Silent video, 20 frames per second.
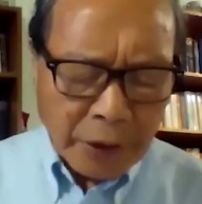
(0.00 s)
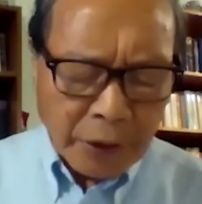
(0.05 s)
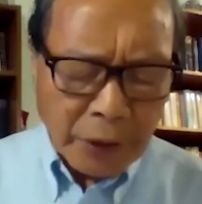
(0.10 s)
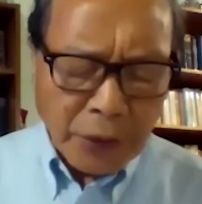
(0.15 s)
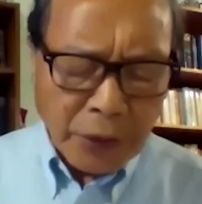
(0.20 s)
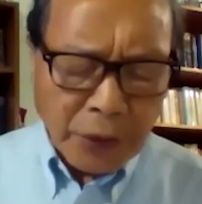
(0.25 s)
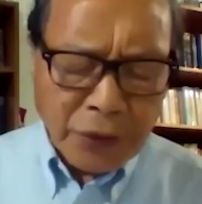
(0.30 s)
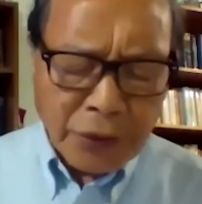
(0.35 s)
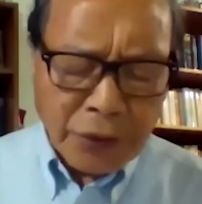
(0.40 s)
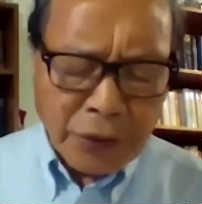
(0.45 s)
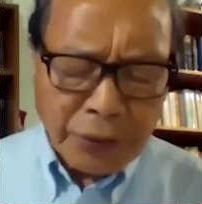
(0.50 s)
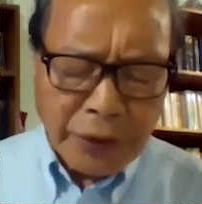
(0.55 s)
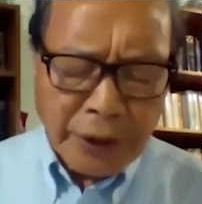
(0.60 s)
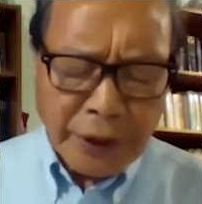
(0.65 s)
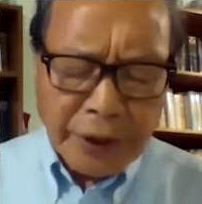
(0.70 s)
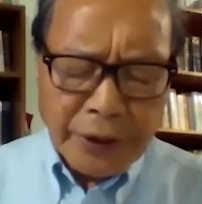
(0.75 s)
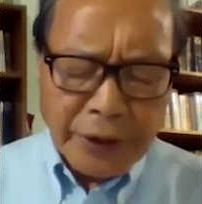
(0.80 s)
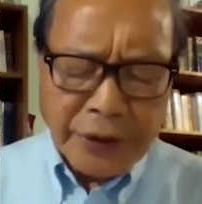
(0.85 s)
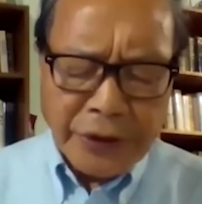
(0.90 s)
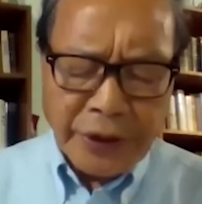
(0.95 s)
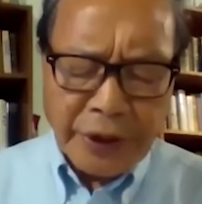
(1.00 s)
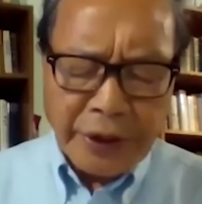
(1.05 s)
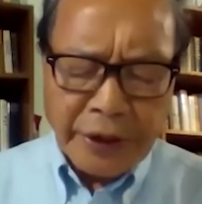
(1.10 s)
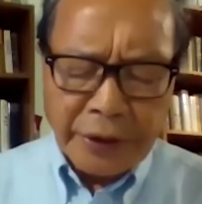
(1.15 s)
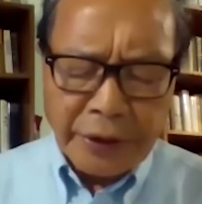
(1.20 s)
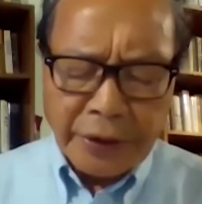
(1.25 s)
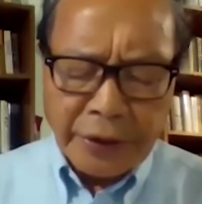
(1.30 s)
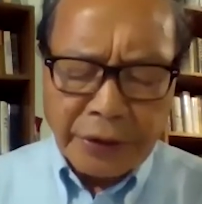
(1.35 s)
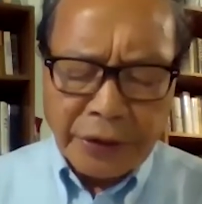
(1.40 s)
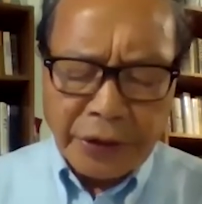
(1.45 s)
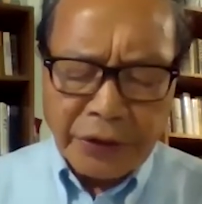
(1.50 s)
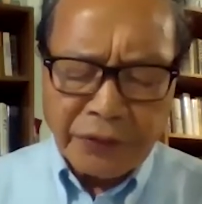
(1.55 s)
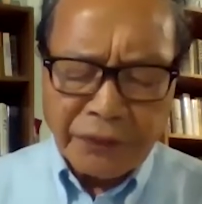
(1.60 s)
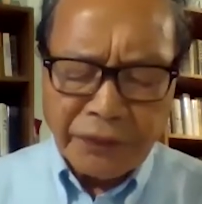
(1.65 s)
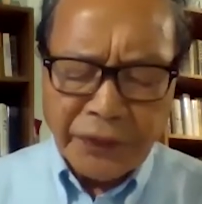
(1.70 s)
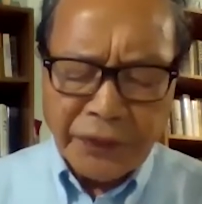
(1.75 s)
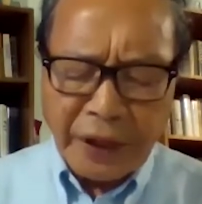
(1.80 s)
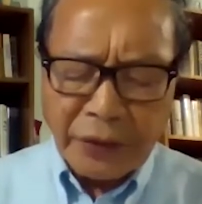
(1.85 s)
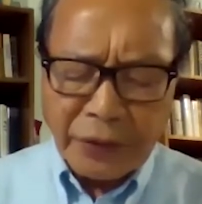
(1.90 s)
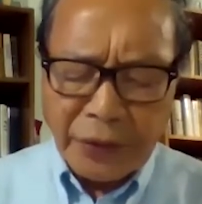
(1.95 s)
North Korea is a de
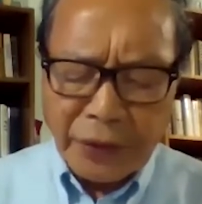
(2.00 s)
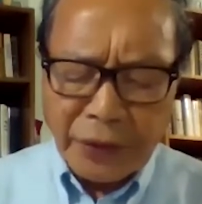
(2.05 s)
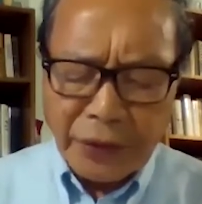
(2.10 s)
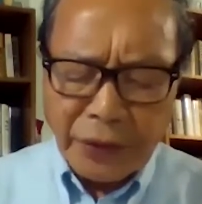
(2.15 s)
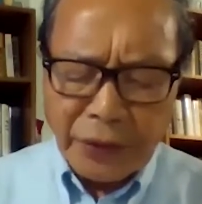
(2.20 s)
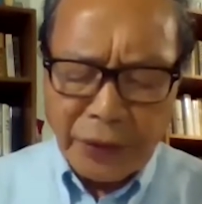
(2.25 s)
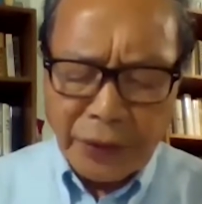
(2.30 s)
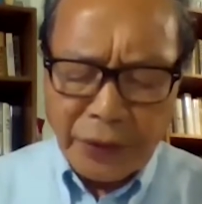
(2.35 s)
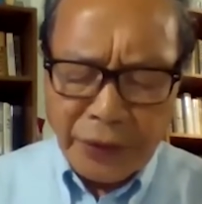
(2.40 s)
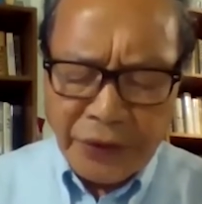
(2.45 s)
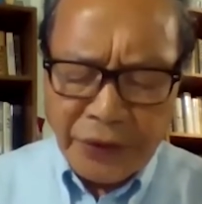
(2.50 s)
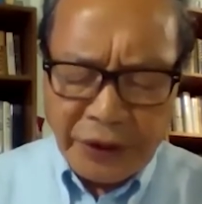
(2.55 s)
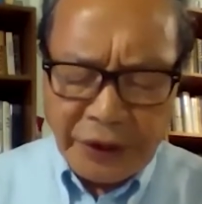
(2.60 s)
facto nuclear